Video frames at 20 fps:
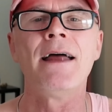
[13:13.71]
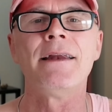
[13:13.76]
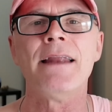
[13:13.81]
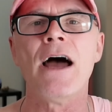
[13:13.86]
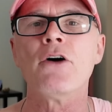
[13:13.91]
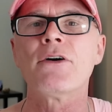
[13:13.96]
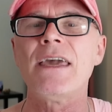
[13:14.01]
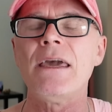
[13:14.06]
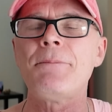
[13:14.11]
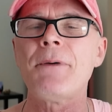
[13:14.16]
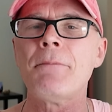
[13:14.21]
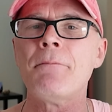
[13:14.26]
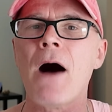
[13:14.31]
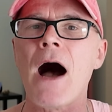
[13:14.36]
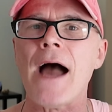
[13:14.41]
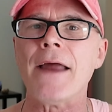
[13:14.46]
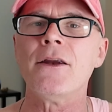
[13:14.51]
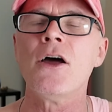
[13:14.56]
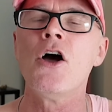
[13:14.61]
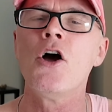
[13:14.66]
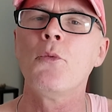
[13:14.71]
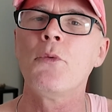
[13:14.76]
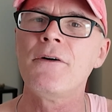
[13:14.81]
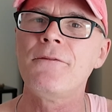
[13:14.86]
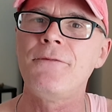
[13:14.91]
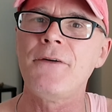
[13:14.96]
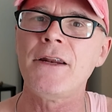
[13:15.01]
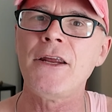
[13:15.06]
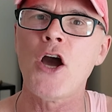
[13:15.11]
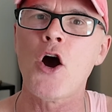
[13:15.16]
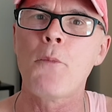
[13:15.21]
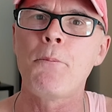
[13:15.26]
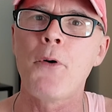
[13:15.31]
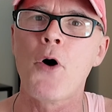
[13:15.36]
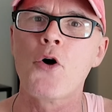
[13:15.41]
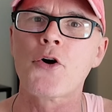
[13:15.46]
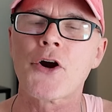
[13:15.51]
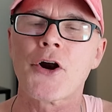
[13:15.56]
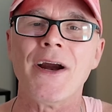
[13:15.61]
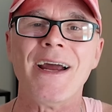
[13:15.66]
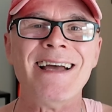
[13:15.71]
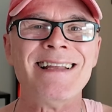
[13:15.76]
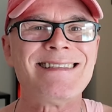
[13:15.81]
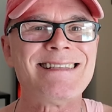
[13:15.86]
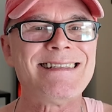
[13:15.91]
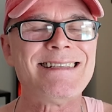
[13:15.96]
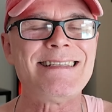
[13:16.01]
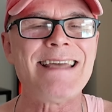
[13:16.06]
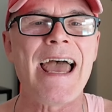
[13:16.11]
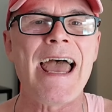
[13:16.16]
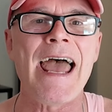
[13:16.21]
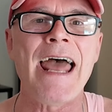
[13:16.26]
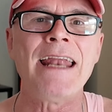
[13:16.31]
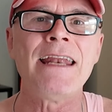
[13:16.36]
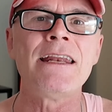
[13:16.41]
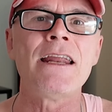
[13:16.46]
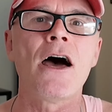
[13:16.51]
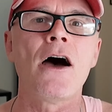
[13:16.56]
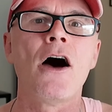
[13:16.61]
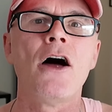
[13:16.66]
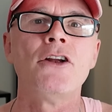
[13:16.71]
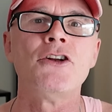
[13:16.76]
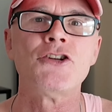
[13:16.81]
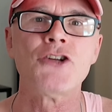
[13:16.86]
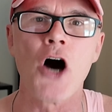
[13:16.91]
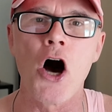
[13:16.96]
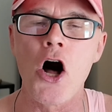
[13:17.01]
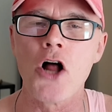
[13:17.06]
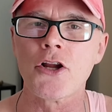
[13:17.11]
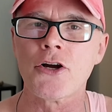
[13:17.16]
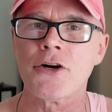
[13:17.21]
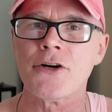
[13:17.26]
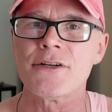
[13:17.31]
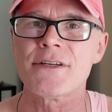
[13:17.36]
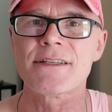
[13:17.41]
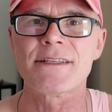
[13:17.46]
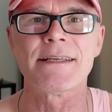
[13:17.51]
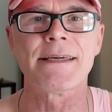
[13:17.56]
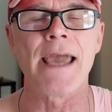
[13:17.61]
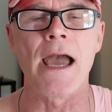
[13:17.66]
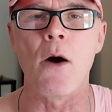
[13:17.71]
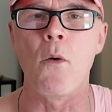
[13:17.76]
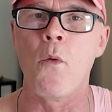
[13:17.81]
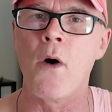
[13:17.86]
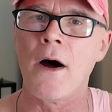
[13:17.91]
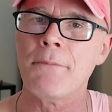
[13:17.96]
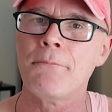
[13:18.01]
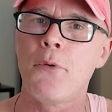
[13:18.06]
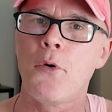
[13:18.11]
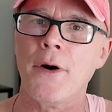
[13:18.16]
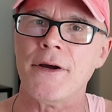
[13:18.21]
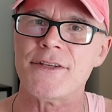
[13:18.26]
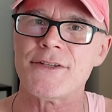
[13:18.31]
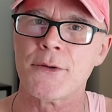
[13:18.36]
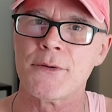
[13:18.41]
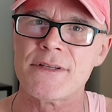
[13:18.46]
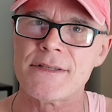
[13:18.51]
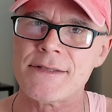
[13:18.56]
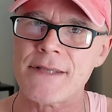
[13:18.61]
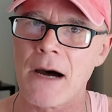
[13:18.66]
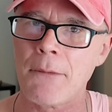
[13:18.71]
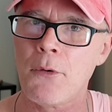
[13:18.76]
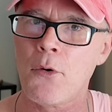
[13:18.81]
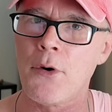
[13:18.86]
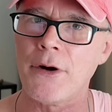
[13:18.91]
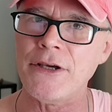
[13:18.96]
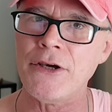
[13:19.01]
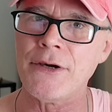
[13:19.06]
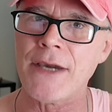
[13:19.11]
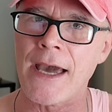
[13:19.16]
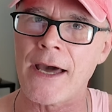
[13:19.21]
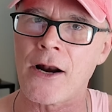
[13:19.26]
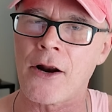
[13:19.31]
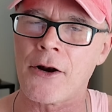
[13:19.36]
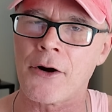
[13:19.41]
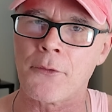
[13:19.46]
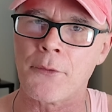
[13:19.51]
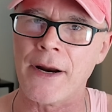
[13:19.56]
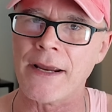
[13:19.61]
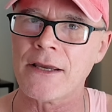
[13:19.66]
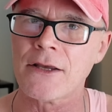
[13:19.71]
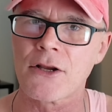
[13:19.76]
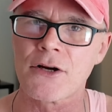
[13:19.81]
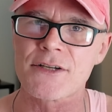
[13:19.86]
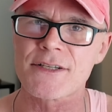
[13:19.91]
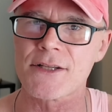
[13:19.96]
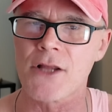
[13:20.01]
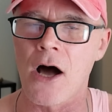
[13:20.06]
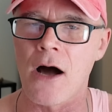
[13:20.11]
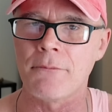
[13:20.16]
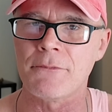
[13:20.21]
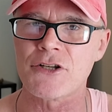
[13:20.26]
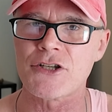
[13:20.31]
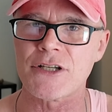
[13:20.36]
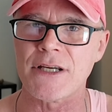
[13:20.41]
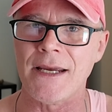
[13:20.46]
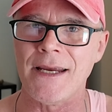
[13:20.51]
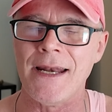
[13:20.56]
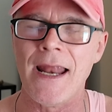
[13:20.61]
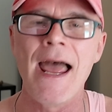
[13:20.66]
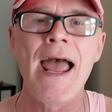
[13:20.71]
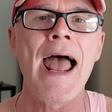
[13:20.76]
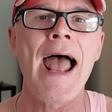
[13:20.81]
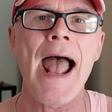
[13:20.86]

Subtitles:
Now keep in mind, with video poker, it's $10 to get 1 point. So it's double what you get on a regular slot machine.